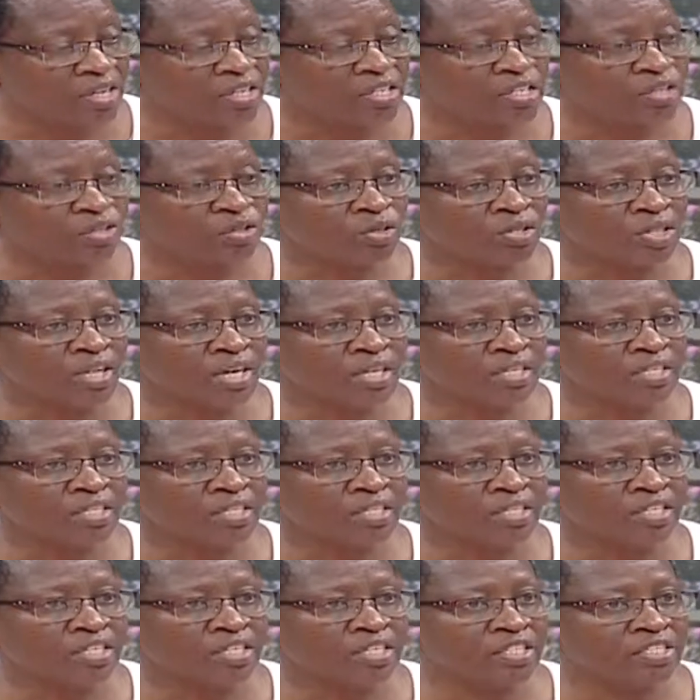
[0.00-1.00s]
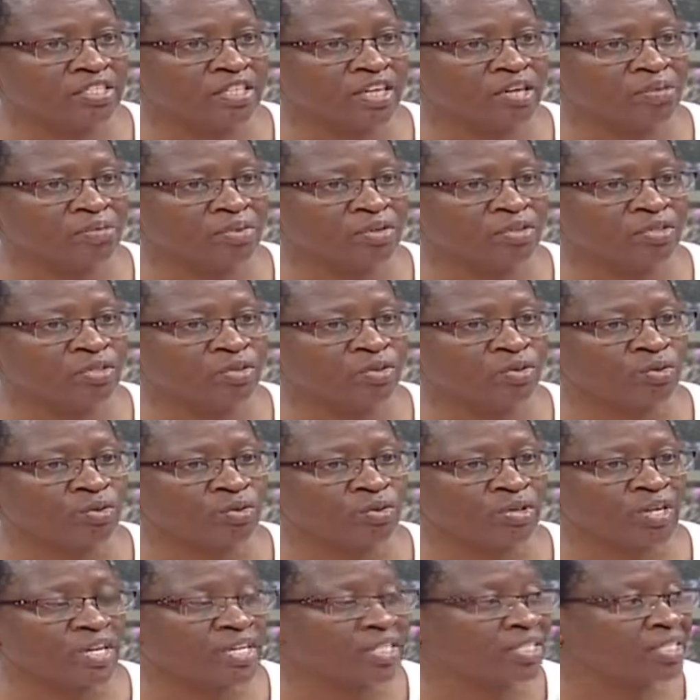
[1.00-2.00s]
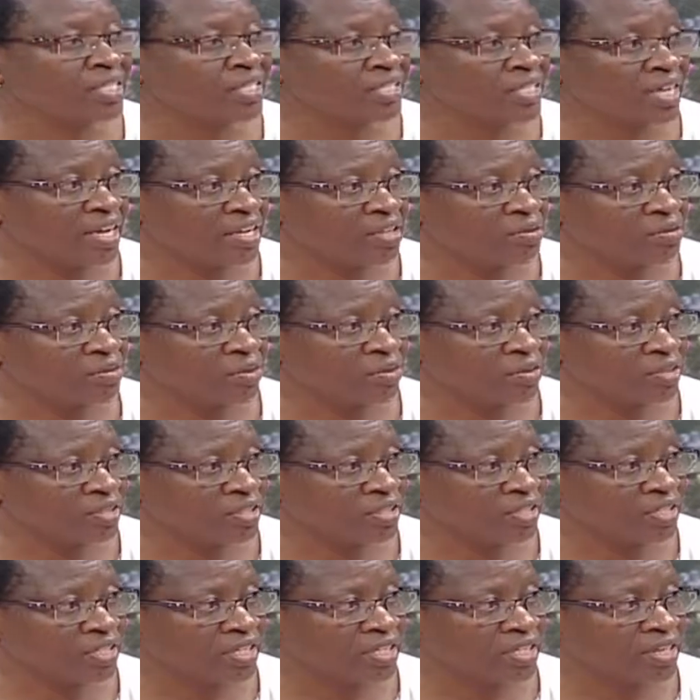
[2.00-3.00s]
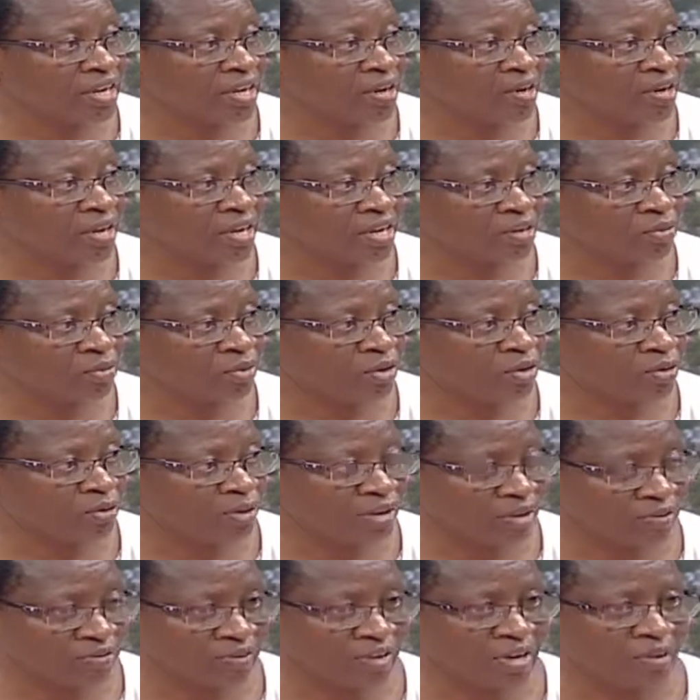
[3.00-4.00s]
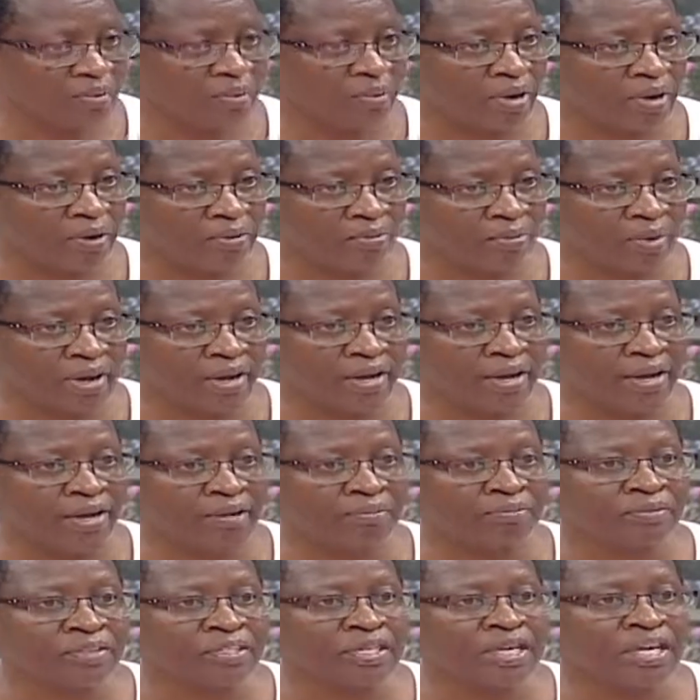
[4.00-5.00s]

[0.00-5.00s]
so that he's able to raise his animals in an animal welfare manner.